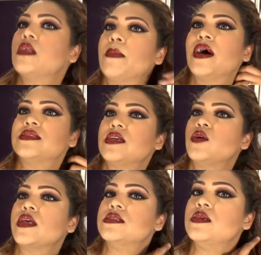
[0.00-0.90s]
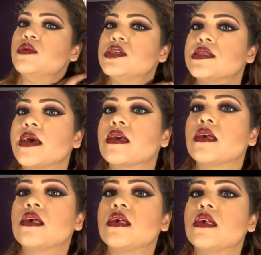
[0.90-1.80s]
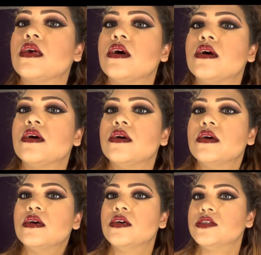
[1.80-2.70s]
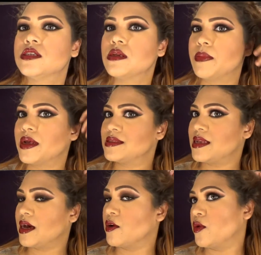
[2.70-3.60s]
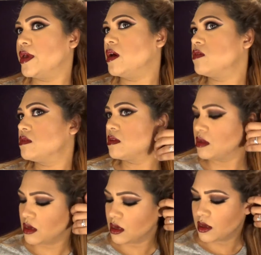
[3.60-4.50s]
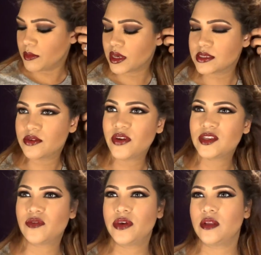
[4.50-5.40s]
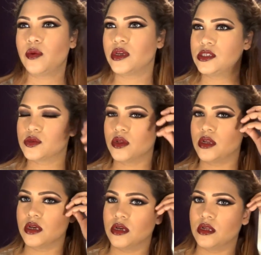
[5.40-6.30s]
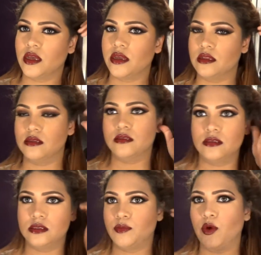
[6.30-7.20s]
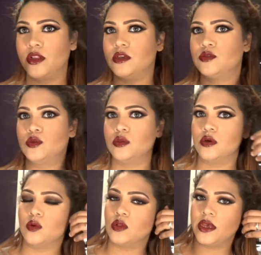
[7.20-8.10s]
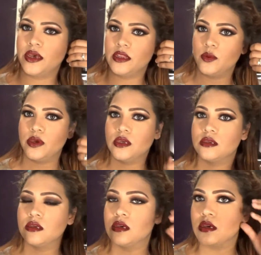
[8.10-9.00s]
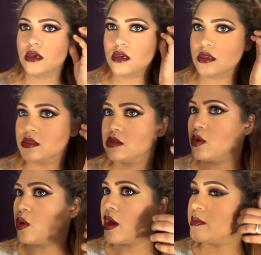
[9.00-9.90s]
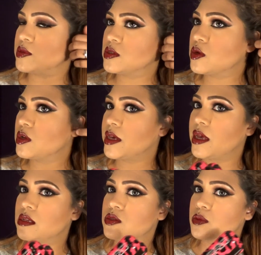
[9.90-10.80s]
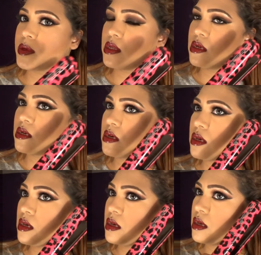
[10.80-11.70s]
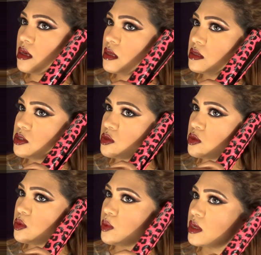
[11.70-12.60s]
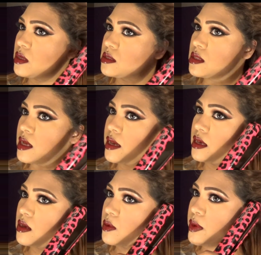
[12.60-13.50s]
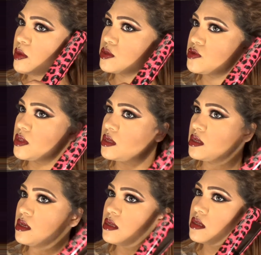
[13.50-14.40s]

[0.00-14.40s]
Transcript: parts that you can see, which is like here, just the parts that are growing out, because the rest of it we are just going to curl, and it's pointless to do the whole hair anyway. So I'm just going to get super near and show you what it's like when you straighten it.